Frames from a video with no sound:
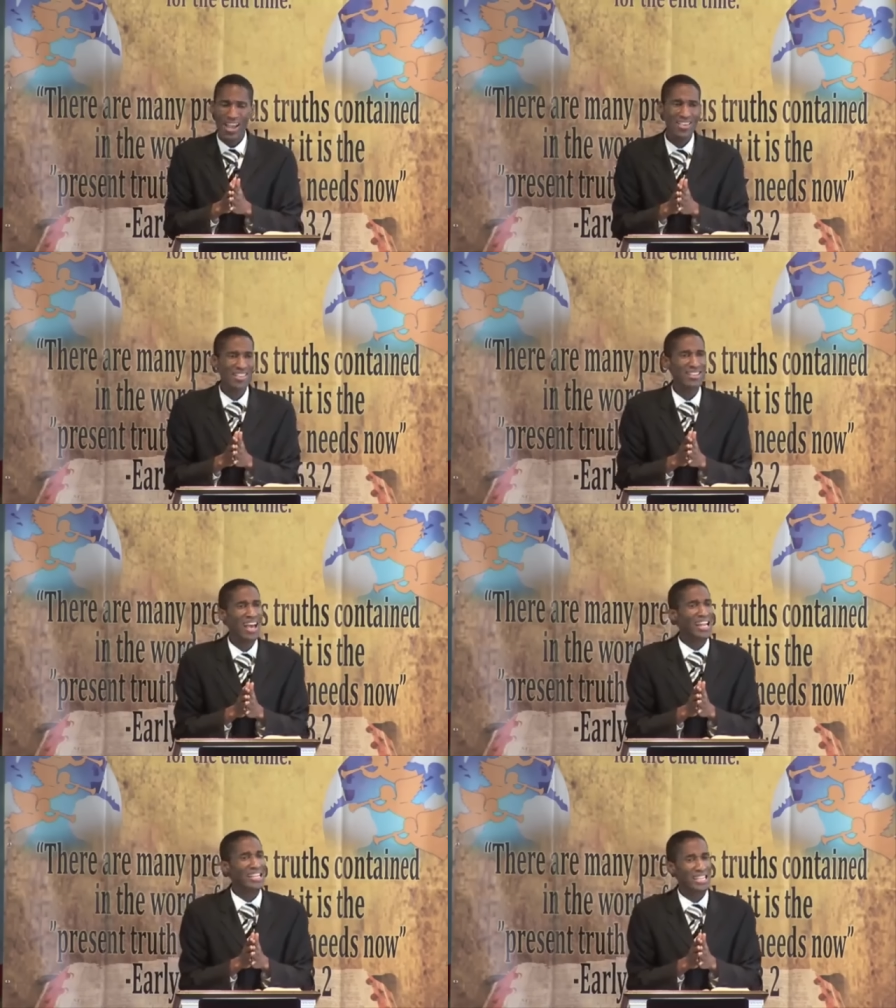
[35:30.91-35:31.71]
Isn't
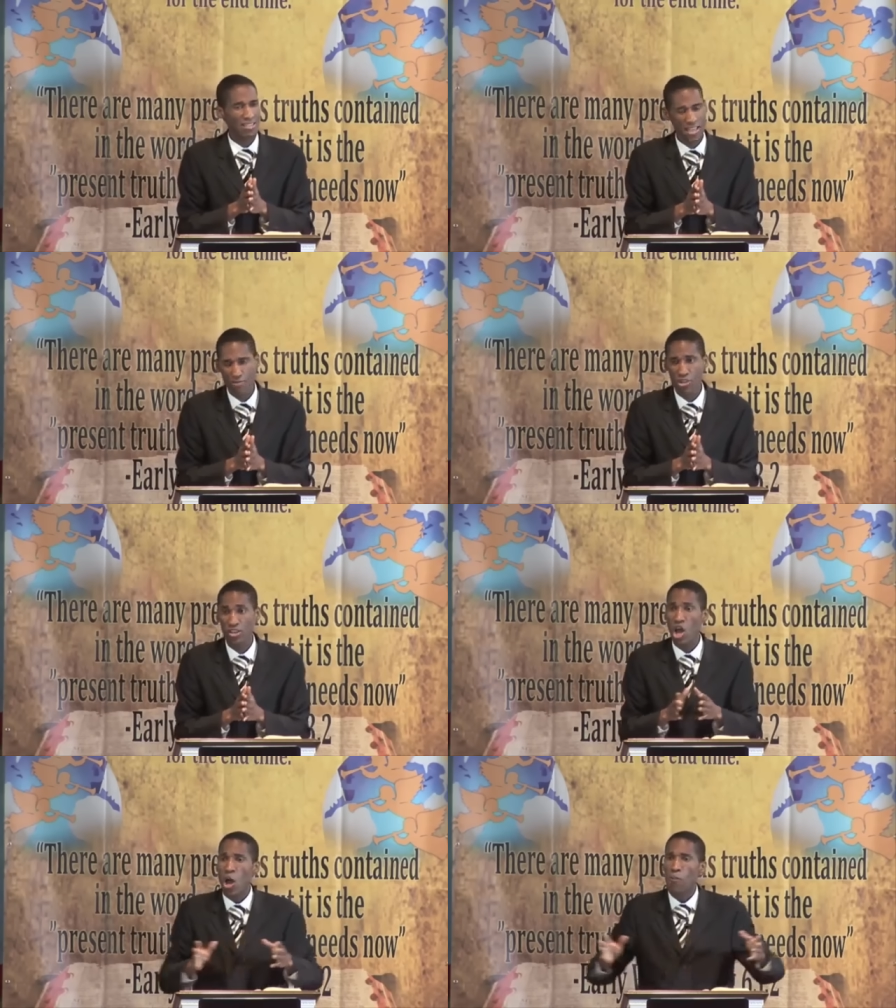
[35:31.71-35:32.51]
that a
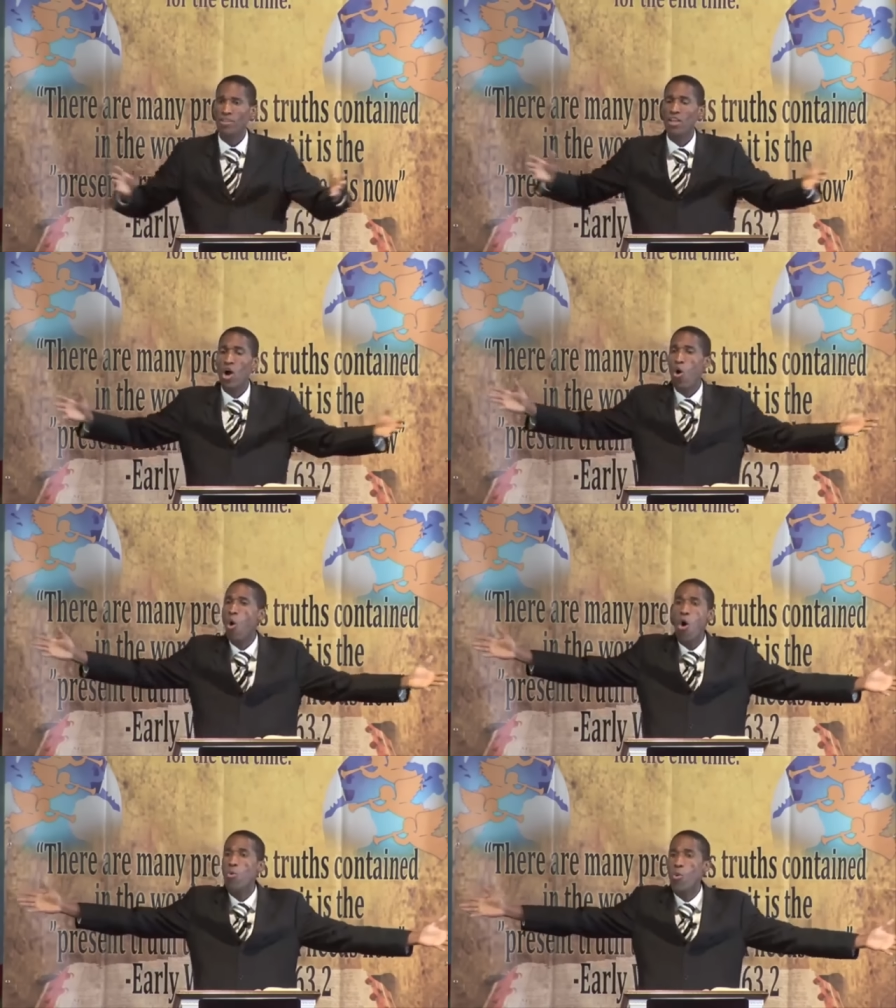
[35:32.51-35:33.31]
deception? But the
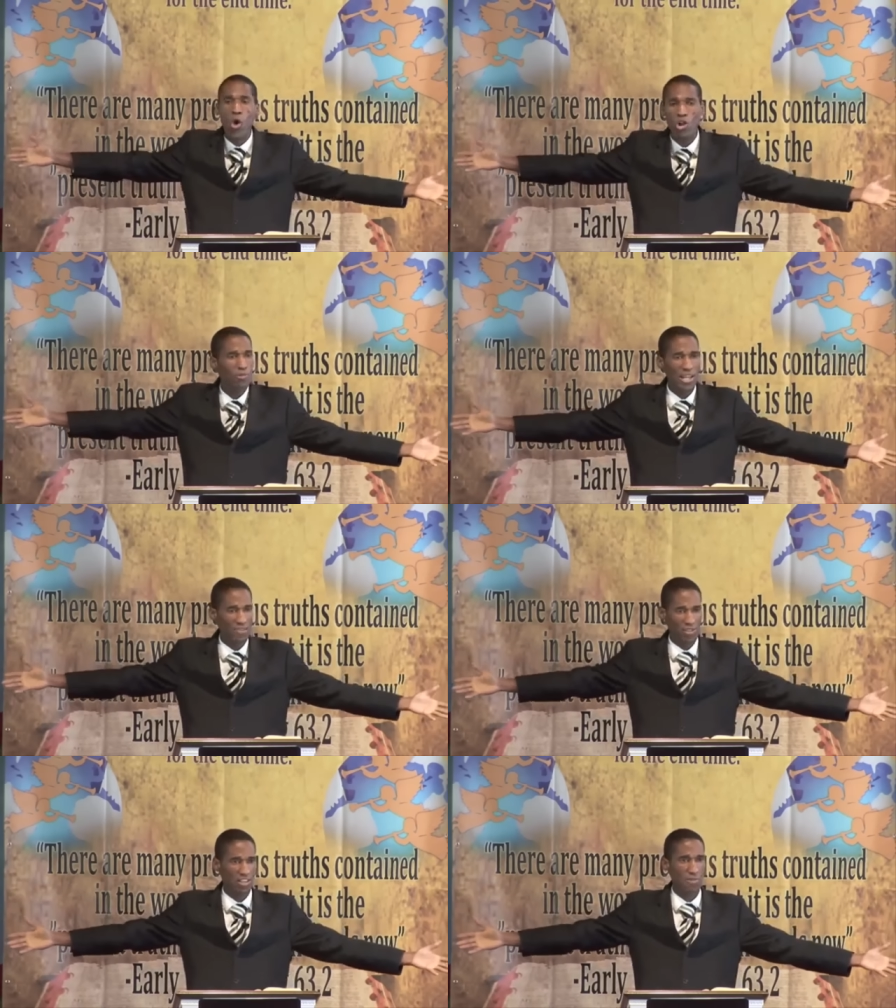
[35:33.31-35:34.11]
whole world
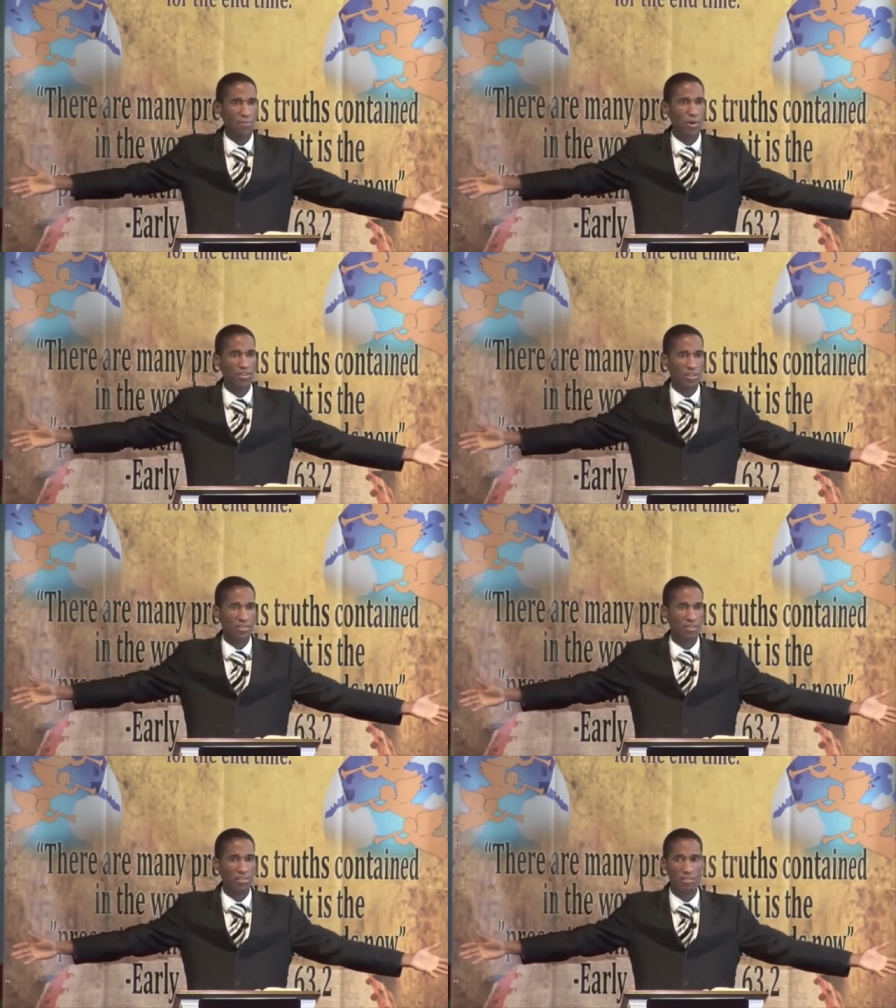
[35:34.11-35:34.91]
believes this, my brothers and
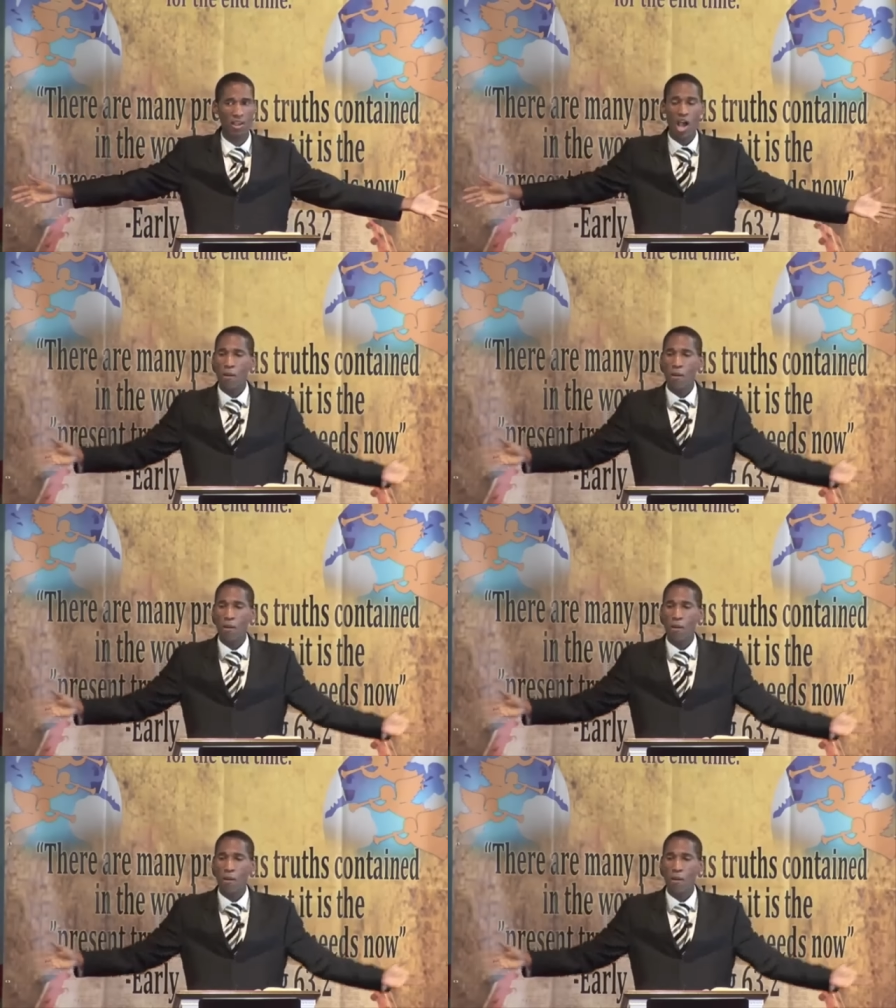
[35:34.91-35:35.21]
sisters.